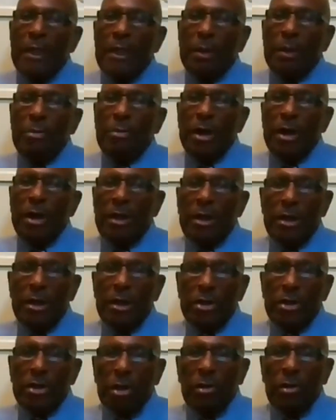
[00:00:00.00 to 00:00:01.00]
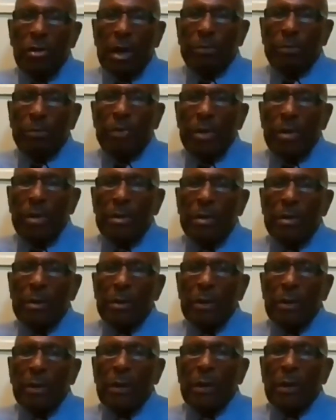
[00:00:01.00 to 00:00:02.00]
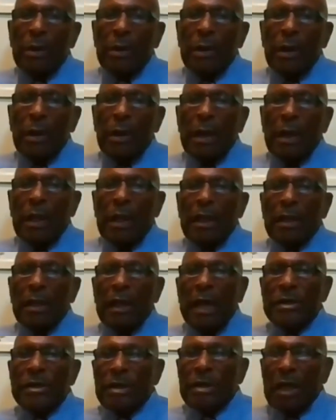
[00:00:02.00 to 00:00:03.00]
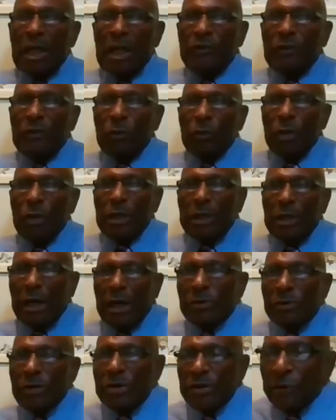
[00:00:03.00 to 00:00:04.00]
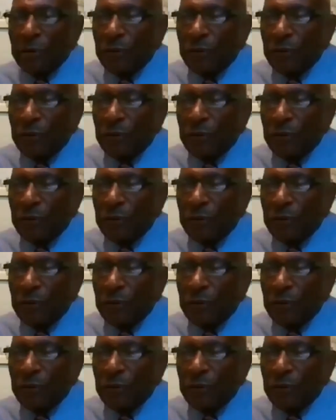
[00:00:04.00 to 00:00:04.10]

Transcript: the bird didn't show up. And Elijah left and went down to